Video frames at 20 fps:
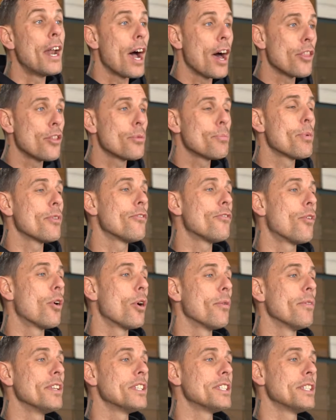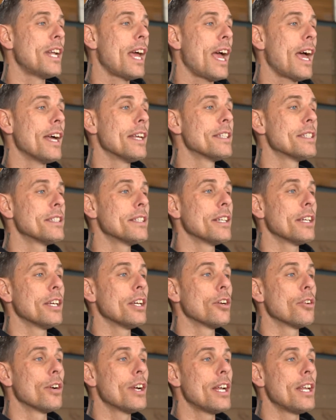other performance enhancing
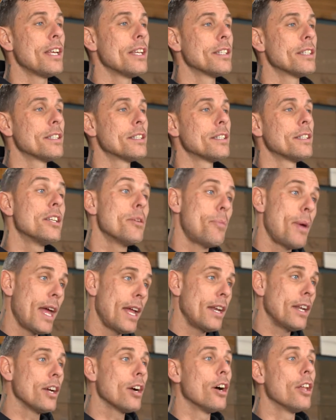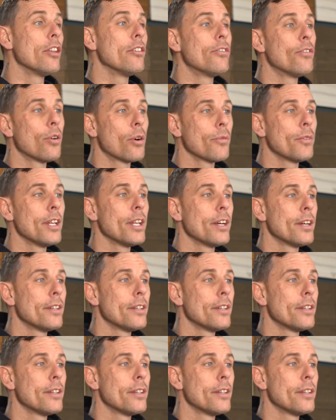ingredients depending on the formula.